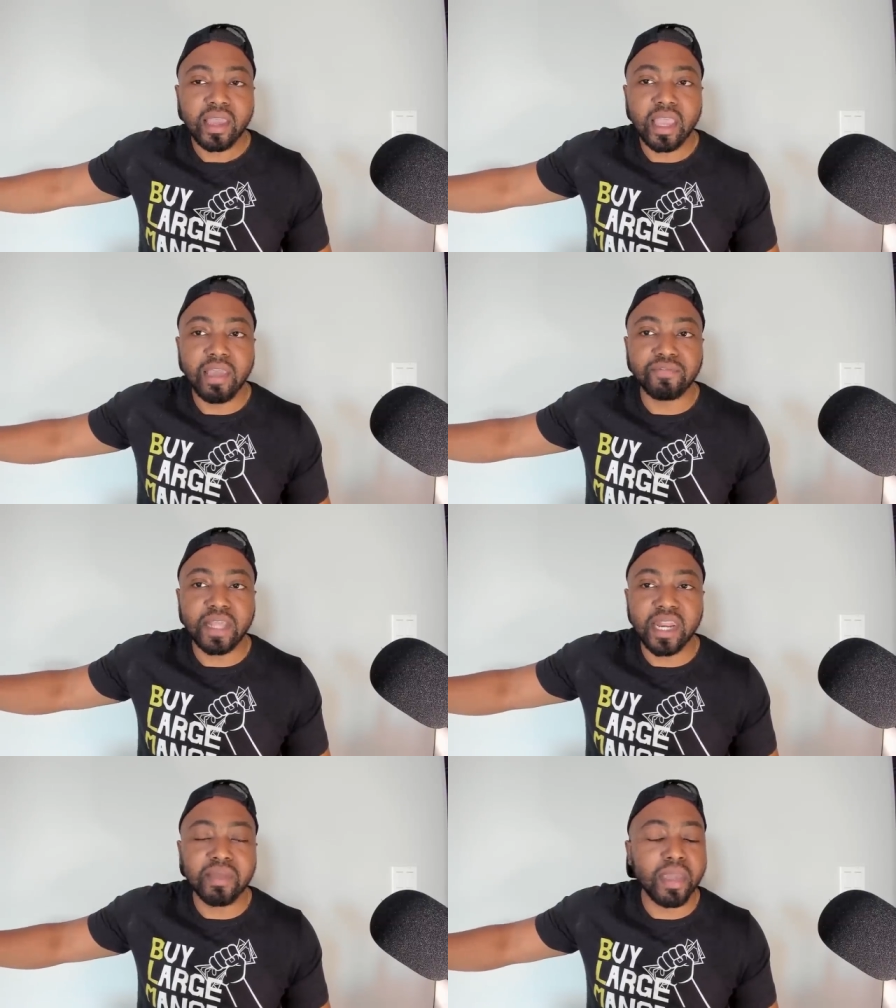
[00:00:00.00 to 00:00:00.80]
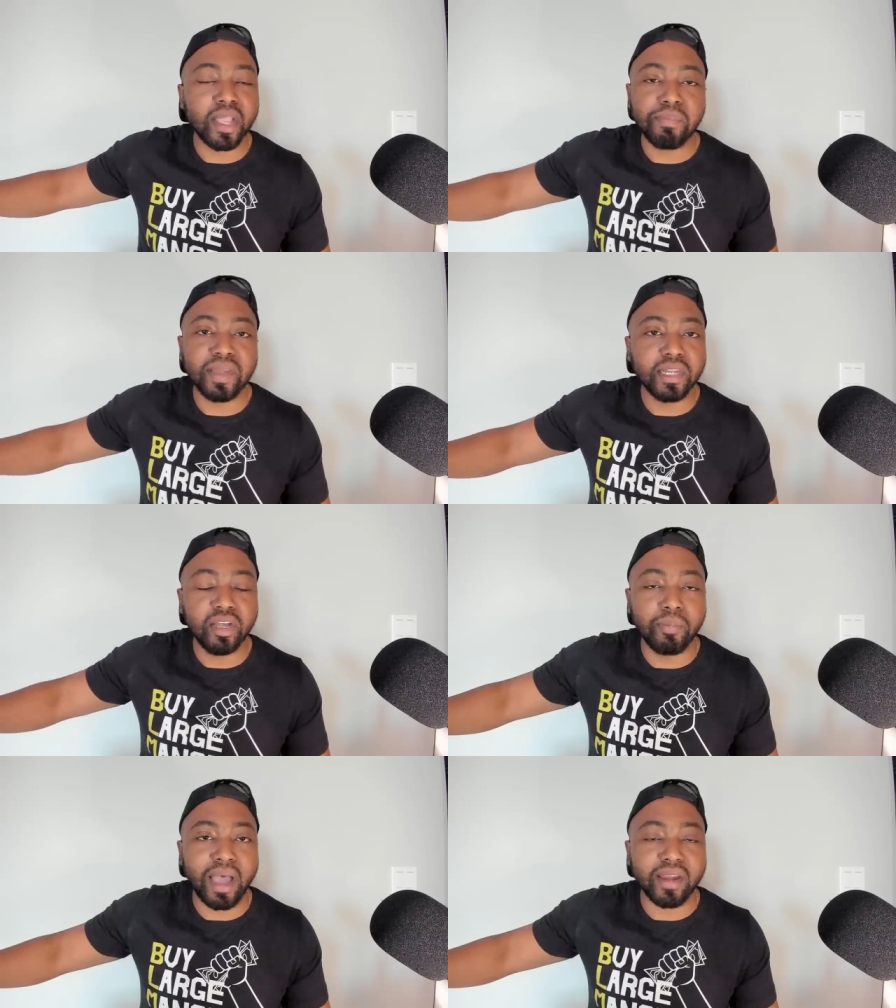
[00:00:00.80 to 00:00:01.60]
if they didn't make a big deal
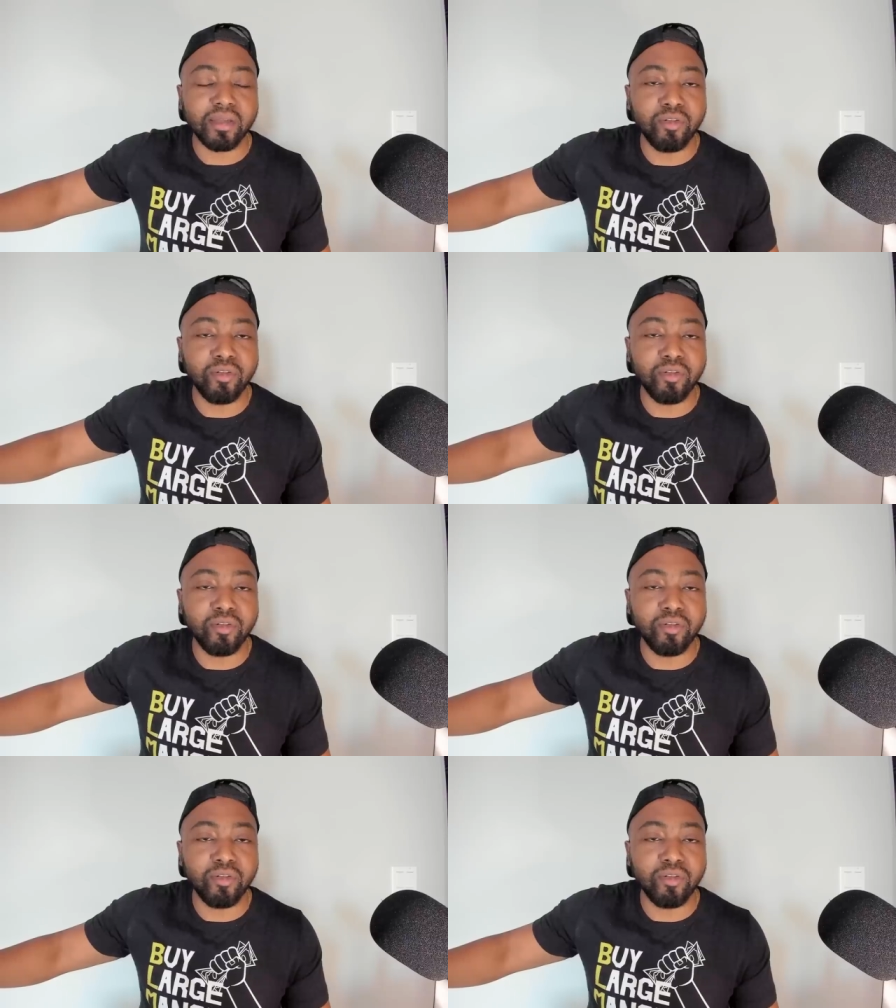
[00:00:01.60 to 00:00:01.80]
about it,